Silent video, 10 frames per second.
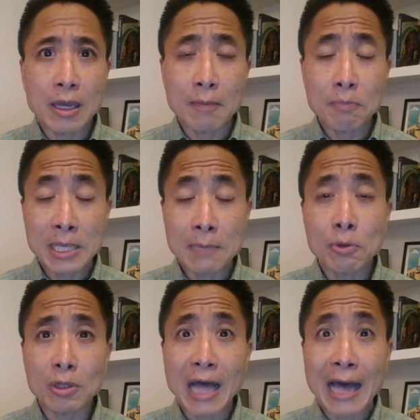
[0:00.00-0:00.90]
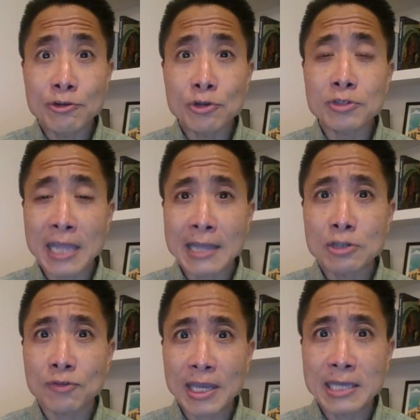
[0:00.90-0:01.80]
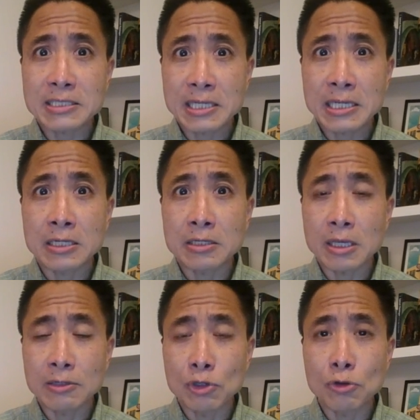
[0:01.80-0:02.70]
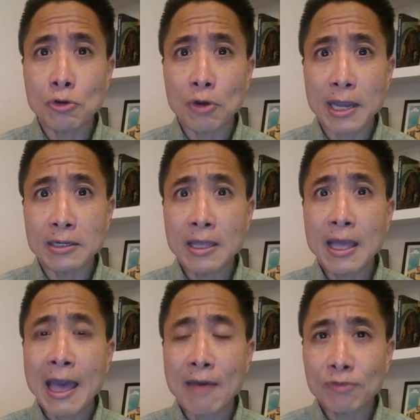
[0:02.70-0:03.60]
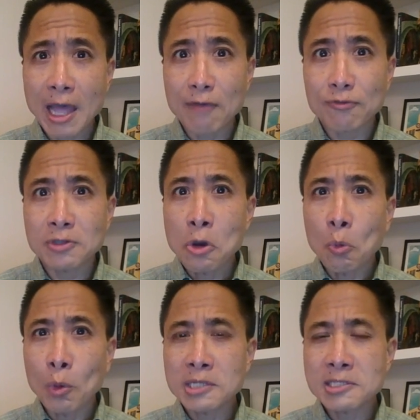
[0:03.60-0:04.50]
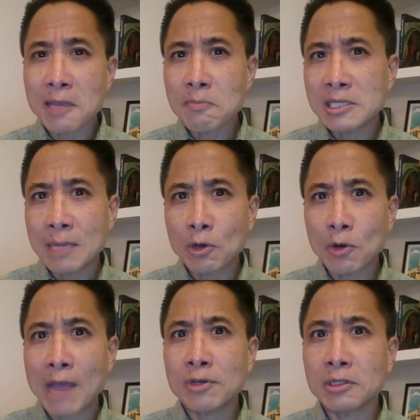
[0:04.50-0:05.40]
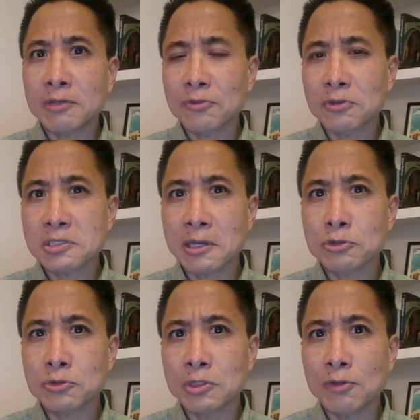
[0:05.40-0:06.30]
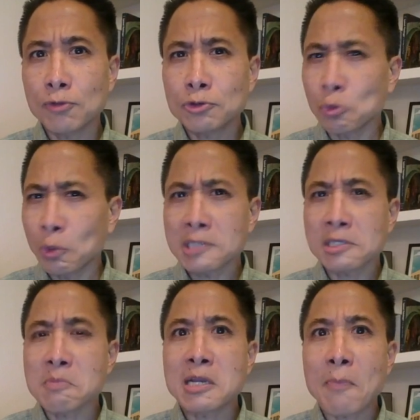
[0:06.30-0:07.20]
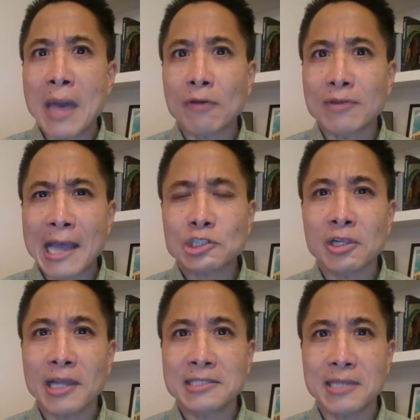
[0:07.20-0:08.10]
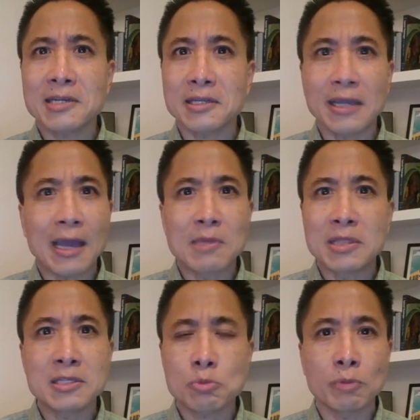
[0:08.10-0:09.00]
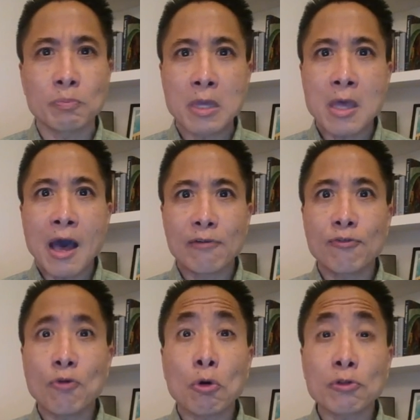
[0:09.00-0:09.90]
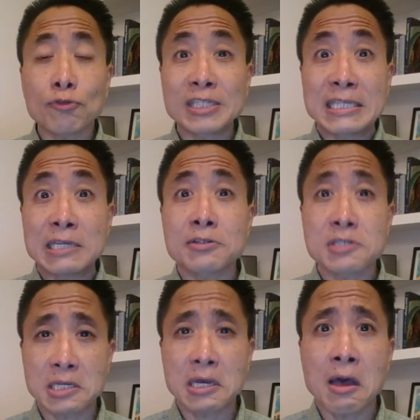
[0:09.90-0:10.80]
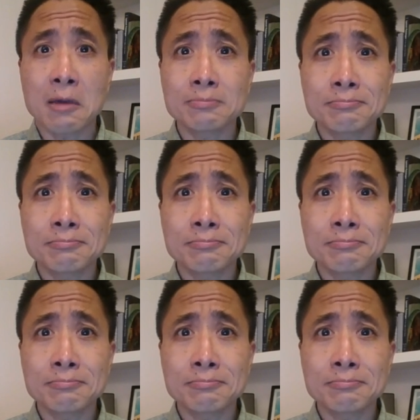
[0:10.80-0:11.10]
people under the age of 18 in Ukraine have left. What does that mean demographically for this country in the future? What does it mean about national identity? I mean, this will unfold for years to come.